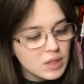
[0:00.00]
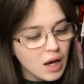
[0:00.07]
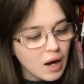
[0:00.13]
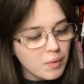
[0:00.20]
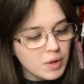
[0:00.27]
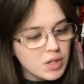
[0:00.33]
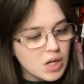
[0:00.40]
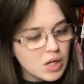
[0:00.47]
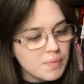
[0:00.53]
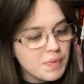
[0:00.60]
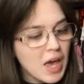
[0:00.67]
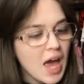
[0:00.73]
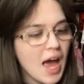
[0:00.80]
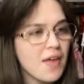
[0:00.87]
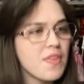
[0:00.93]
I wonder.
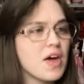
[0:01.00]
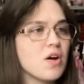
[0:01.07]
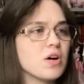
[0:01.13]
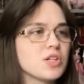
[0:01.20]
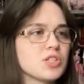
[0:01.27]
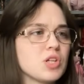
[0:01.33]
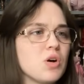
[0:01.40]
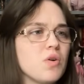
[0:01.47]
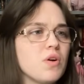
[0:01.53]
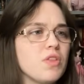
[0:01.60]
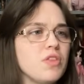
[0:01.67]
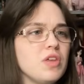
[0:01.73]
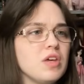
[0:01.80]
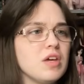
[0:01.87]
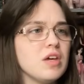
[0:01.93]
And then also
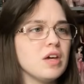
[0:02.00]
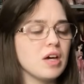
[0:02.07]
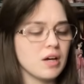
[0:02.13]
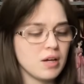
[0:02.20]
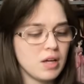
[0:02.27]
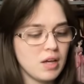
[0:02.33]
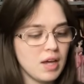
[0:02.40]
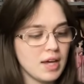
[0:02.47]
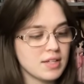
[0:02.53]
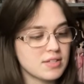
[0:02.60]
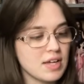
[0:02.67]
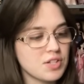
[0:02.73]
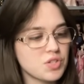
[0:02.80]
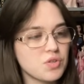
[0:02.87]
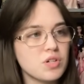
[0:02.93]
the
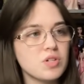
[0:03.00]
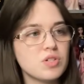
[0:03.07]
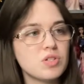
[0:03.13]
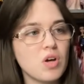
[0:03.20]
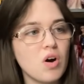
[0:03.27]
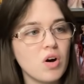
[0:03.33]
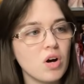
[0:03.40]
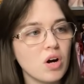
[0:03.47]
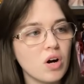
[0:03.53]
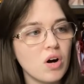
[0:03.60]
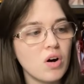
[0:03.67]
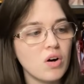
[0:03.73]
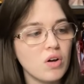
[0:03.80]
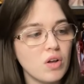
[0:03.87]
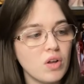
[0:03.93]
accessories are
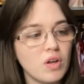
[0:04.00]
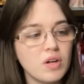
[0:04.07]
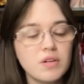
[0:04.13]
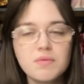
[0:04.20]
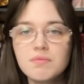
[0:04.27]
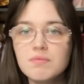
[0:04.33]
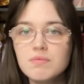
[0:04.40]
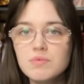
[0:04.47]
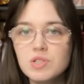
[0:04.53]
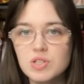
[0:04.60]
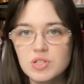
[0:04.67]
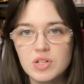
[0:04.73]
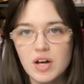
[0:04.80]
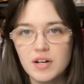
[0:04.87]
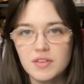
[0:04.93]
all just
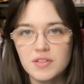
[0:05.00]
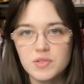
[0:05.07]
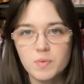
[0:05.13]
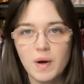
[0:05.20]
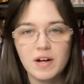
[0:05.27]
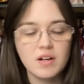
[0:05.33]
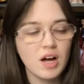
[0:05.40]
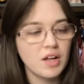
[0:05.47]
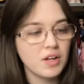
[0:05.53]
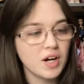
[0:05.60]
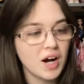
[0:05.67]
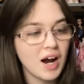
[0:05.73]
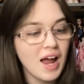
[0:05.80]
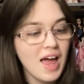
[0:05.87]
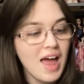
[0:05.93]
done in this red
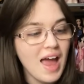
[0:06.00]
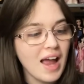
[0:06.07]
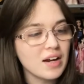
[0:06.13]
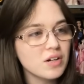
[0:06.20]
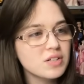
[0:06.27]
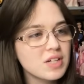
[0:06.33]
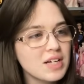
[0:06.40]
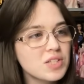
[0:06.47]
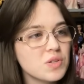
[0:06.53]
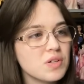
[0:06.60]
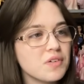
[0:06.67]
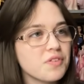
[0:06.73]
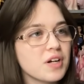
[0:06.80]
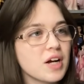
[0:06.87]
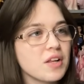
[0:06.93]
color and her tights are a
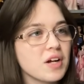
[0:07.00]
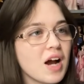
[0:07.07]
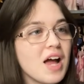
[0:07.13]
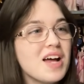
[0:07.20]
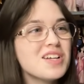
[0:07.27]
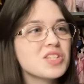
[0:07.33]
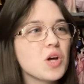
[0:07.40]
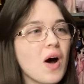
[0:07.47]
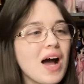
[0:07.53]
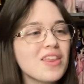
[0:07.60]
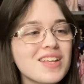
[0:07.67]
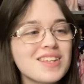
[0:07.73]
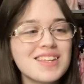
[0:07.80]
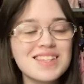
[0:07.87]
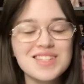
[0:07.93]
different color. So I
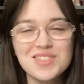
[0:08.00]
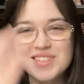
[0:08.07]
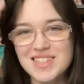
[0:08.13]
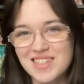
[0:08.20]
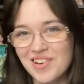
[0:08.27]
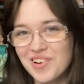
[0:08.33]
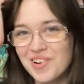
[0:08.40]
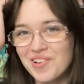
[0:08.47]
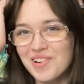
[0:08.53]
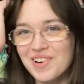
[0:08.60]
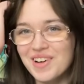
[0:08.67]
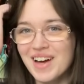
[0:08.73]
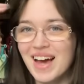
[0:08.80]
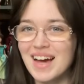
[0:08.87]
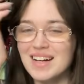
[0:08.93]
that this was so cool
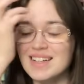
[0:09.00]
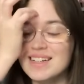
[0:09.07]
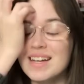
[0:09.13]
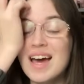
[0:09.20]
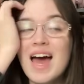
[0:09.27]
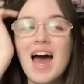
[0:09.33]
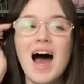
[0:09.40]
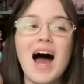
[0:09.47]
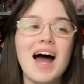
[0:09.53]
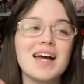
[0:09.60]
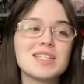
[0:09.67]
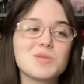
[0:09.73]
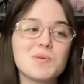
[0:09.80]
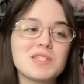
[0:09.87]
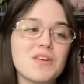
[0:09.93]
and I
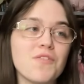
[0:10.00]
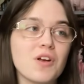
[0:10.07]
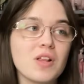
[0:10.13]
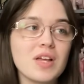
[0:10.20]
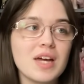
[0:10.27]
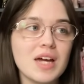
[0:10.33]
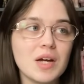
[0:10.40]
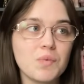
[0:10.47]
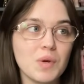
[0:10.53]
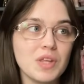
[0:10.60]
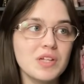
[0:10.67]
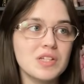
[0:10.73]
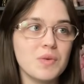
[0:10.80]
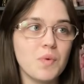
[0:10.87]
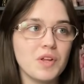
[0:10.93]
specifically really
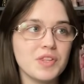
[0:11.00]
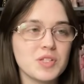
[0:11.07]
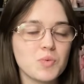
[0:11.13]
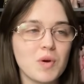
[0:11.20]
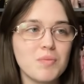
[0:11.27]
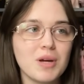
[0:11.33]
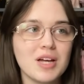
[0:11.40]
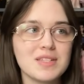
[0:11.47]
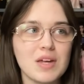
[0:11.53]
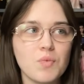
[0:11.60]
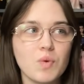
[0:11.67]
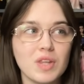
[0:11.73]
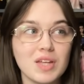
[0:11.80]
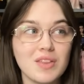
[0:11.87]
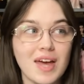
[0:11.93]
did want this one because I
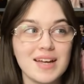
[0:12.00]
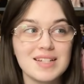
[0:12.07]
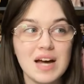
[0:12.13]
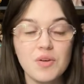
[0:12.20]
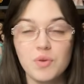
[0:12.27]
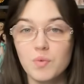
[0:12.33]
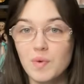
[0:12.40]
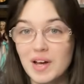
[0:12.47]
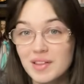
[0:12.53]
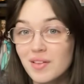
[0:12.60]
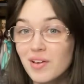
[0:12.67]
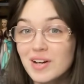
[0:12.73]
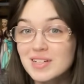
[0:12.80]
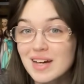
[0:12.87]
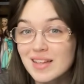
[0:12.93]
really liked how the red
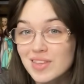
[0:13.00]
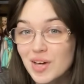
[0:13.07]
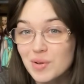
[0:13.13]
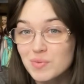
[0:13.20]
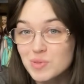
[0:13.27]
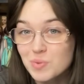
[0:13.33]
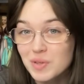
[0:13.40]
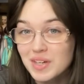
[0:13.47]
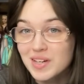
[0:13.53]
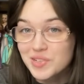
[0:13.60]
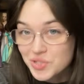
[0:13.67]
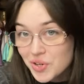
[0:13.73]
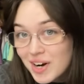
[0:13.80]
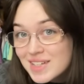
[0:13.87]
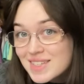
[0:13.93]
looked. I thought it was really
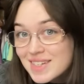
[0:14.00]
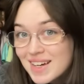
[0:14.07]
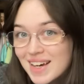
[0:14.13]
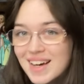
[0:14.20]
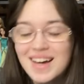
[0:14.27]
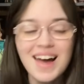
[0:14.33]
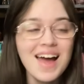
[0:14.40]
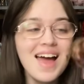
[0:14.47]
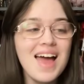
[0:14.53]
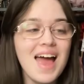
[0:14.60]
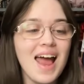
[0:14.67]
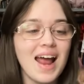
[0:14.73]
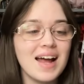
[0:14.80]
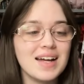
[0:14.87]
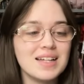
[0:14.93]
interesting.
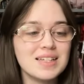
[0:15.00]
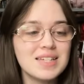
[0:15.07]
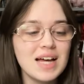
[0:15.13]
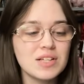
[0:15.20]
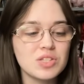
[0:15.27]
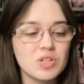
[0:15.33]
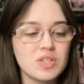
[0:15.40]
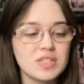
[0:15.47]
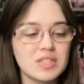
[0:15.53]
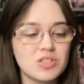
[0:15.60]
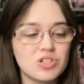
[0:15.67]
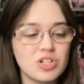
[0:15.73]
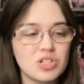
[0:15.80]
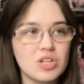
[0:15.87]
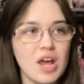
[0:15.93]
And yeah, so this is
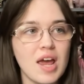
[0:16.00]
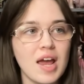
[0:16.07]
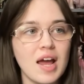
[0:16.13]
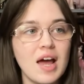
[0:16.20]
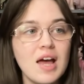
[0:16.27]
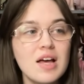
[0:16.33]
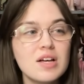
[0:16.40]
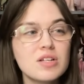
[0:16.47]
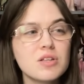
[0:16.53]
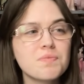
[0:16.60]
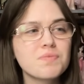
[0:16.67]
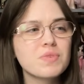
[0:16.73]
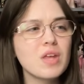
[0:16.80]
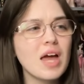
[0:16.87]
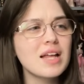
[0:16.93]
just a,
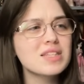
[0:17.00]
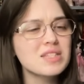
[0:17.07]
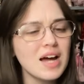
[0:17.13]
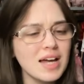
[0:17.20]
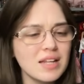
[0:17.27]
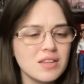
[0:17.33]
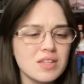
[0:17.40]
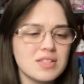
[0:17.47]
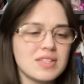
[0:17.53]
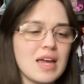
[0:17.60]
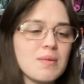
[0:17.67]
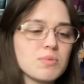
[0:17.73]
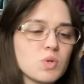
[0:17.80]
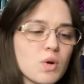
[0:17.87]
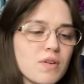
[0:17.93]
it's not the
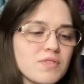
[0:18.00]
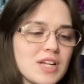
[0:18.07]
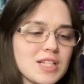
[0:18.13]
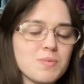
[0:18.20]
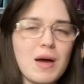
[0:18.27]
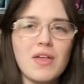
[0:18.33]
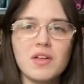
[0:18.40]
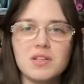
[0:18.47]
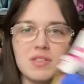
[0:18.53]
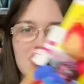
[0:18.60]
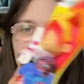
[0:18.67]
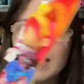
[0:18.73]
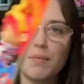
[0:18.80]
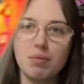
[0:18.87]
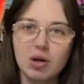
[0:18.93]
same sort of test pilot as this
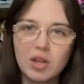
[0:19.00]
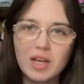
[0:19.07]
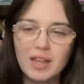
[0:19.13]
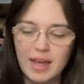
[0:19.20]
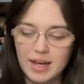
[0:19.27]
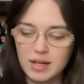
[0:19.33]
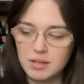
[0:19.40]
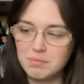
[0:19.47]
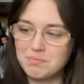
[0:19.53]
Emberly, like